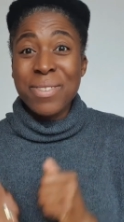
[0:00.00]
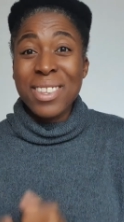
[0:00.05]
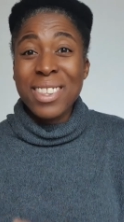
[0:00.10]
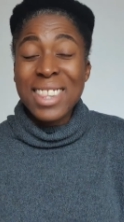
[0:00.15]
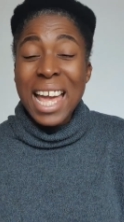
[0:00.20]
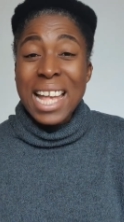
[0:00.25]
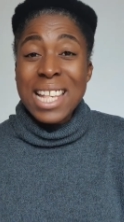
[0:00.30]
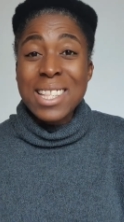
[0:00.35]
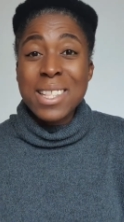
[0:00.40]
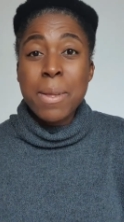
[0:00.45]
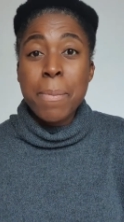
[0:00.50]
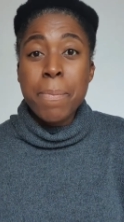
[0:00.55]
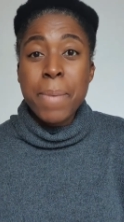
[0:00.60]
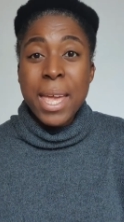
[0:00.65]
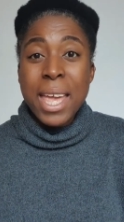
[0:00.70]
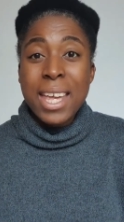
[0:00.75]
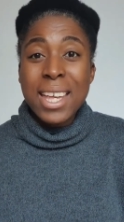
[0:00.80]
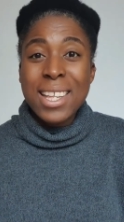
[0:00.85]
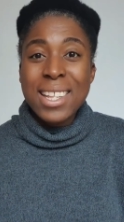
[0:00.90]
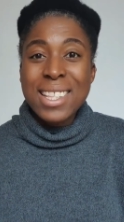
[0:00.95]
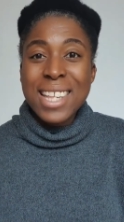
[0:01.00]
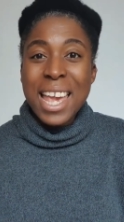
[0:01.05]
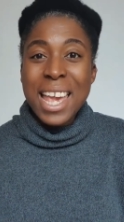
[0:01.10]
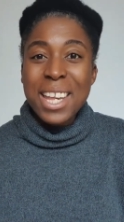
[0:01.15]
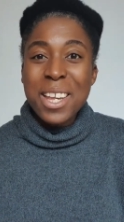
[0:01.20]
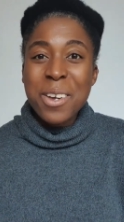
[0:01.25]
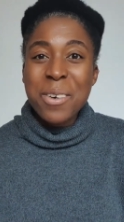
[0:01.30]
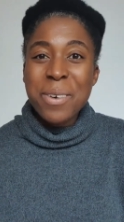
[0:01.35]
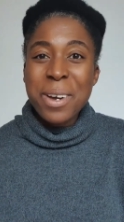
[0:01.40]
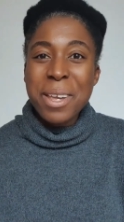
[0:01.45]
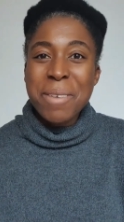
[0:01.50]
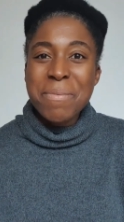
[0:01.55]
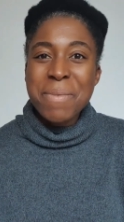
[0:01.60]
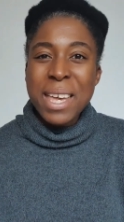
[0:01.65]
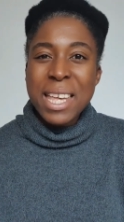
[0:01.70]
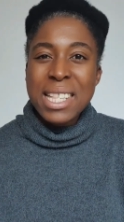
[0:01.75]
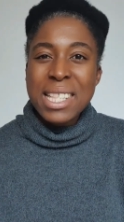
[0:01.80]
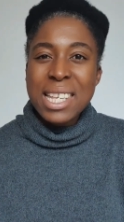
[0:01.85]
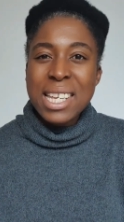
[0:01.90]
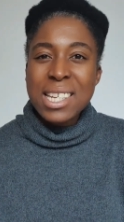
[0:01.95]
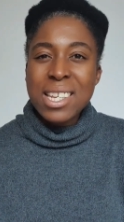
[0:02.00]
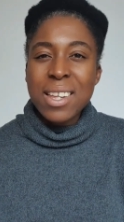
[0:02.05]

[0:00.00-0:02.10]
That's the big takeaway message.